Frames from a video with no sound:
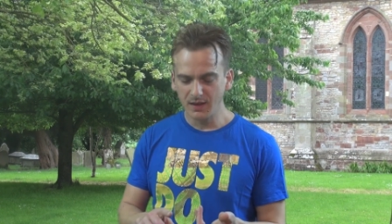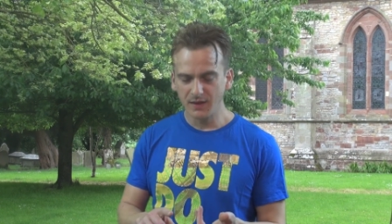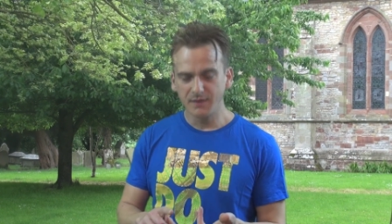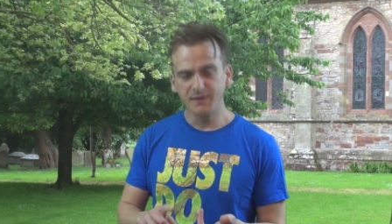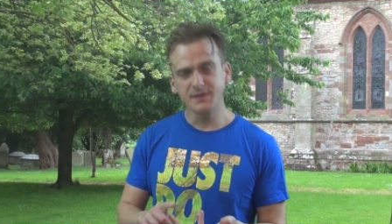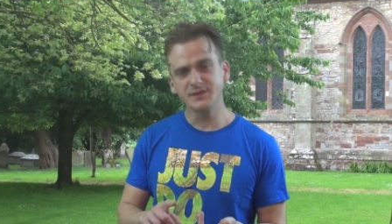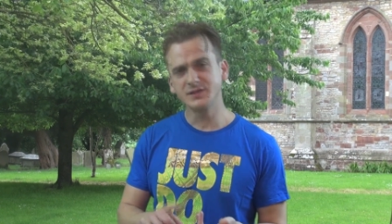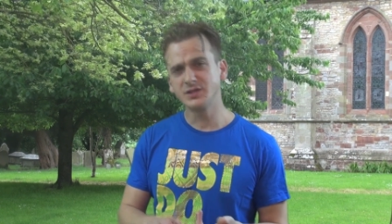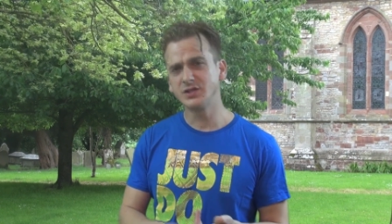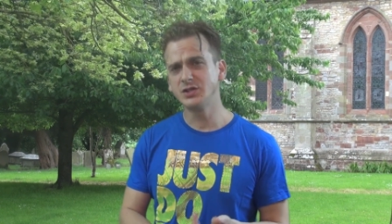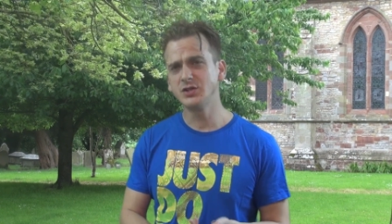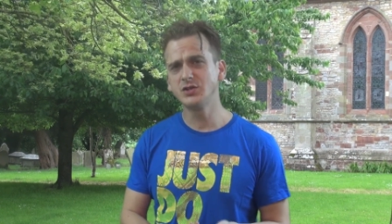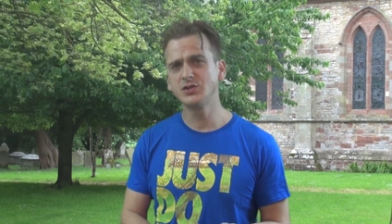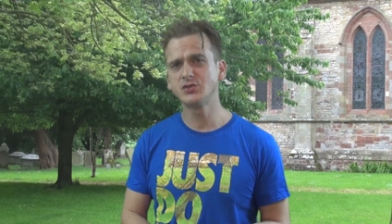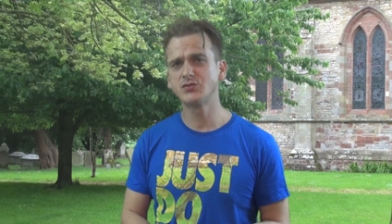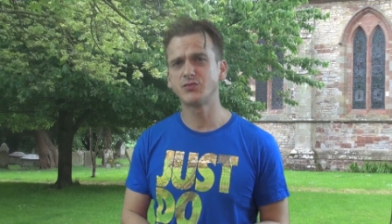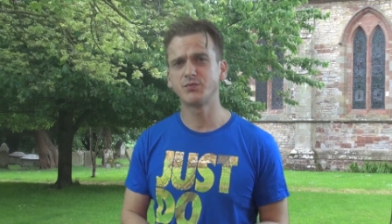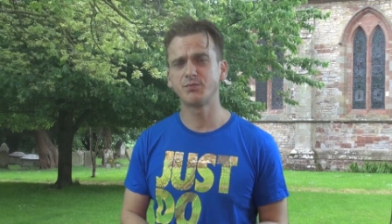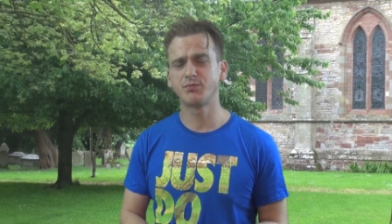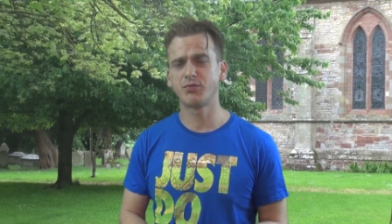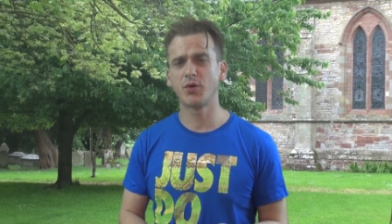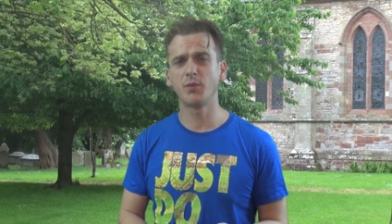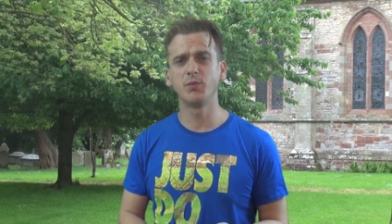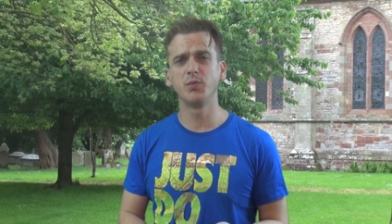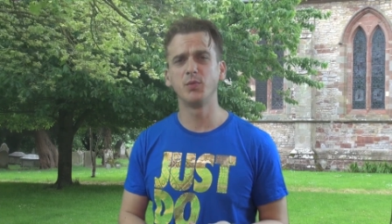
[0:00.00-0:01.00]
There's a huge
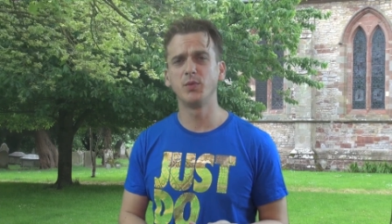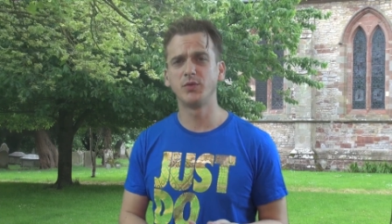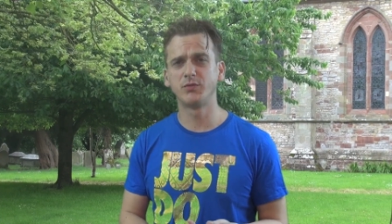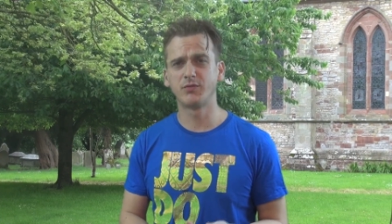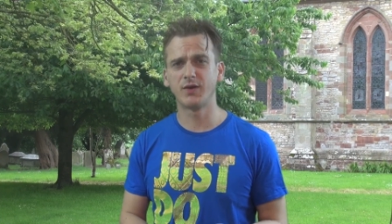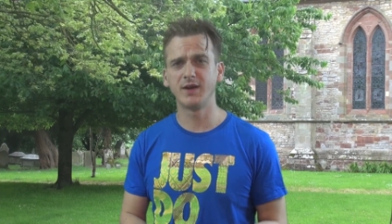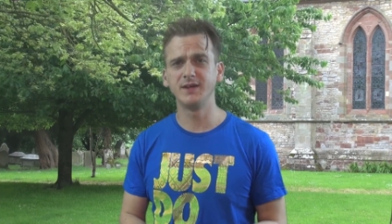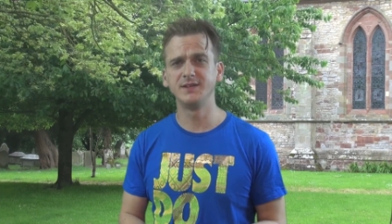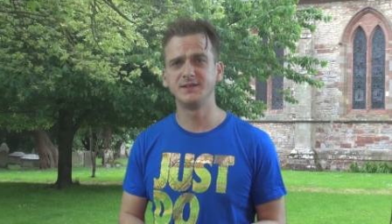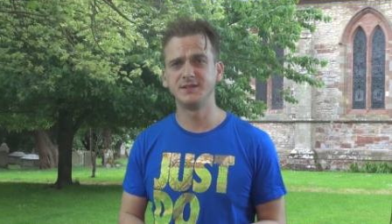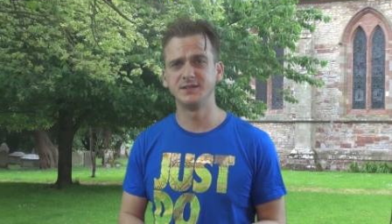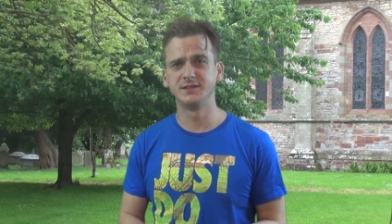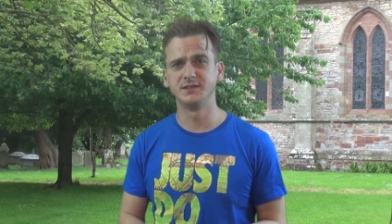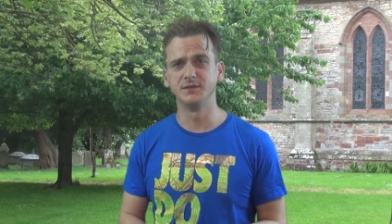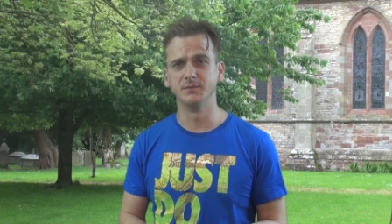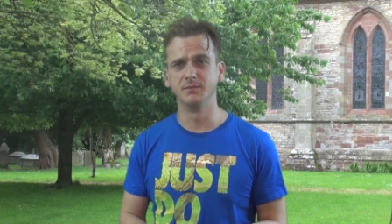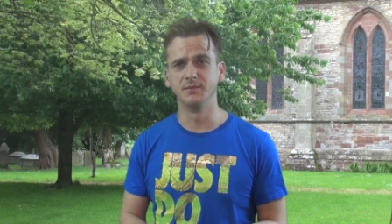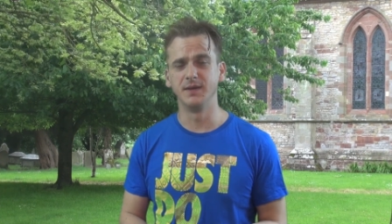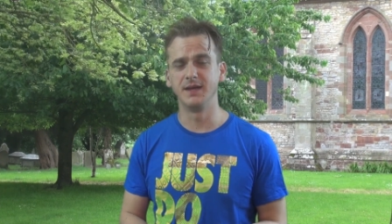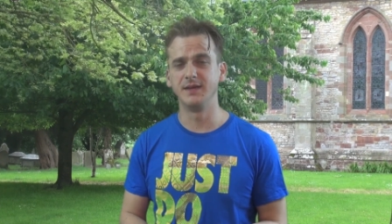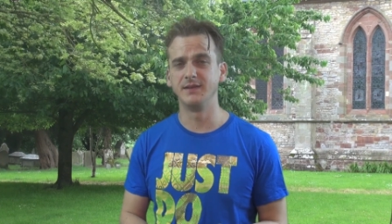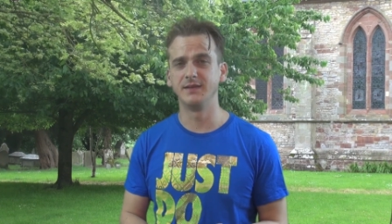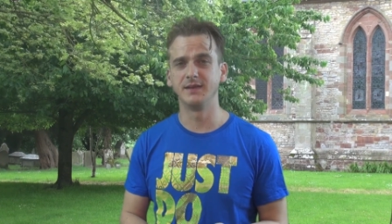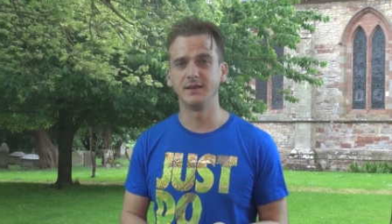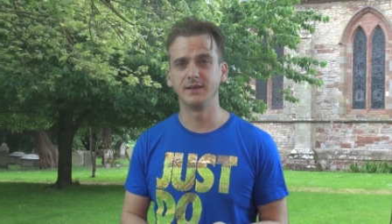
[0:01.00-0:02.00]
problem with
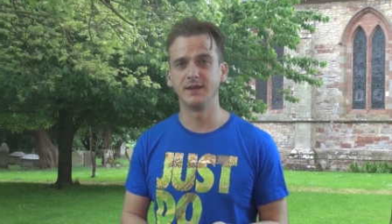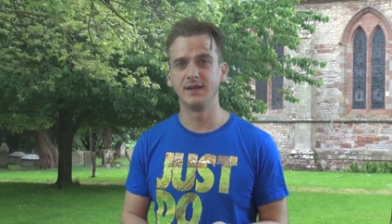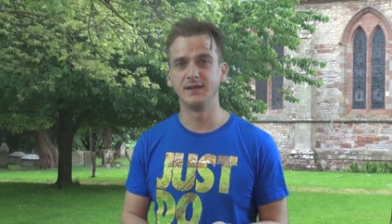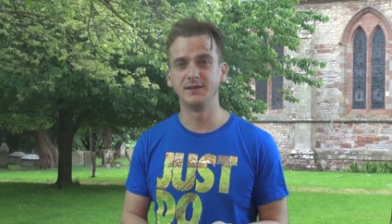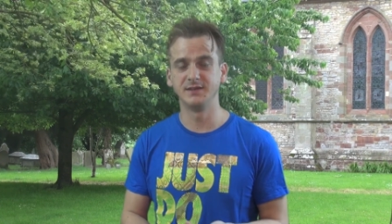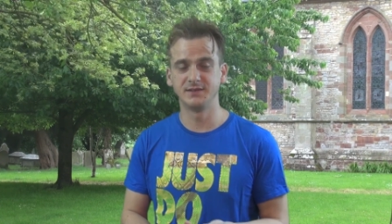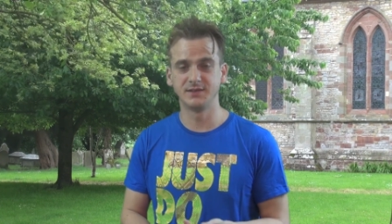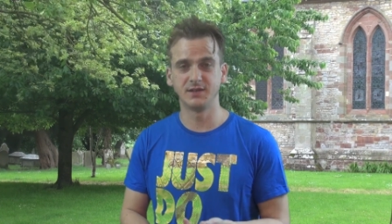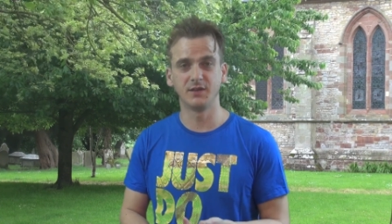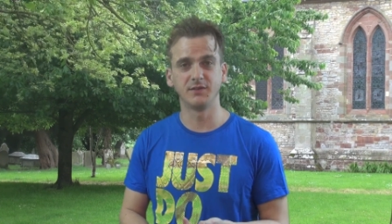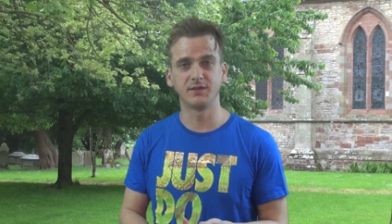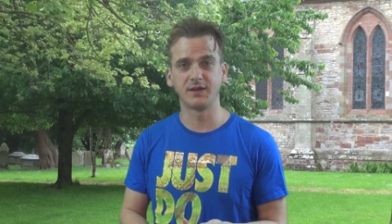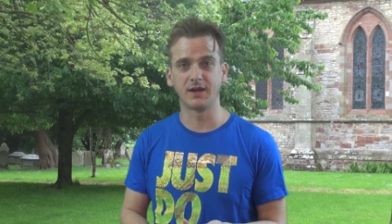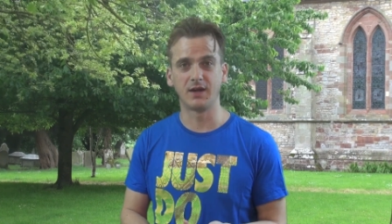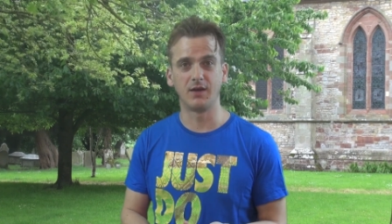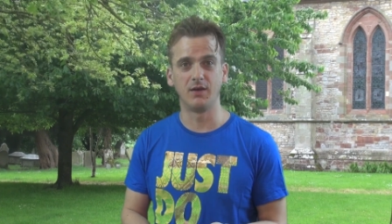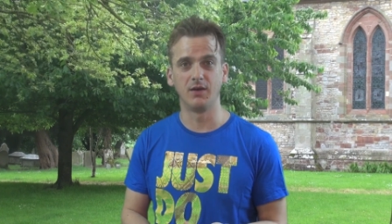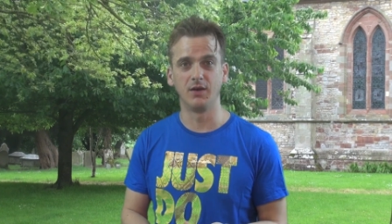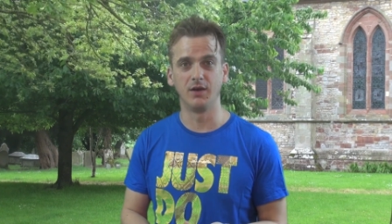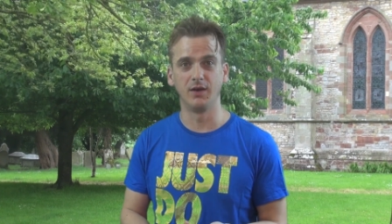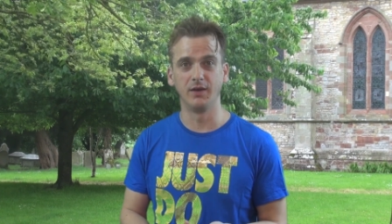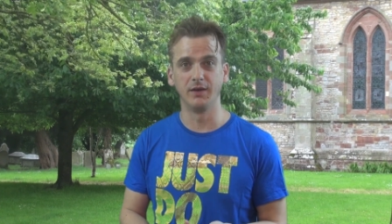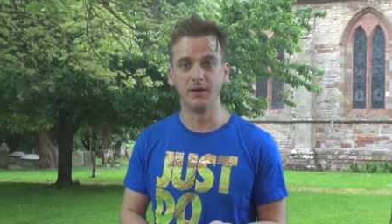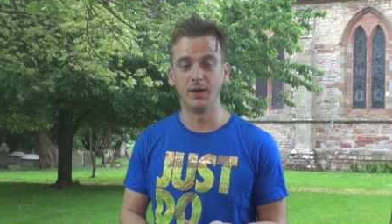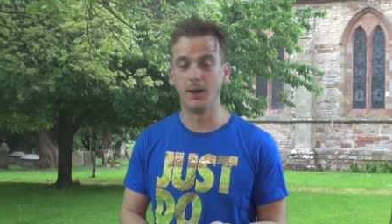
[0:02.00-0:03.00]
racism in South
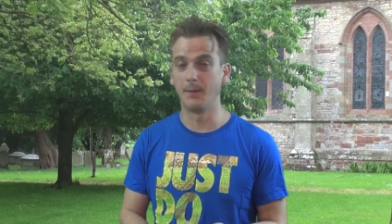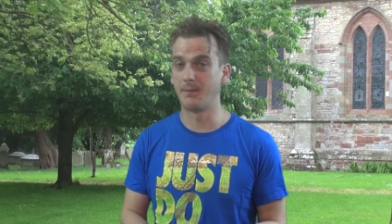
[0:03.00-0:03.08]
Carolina,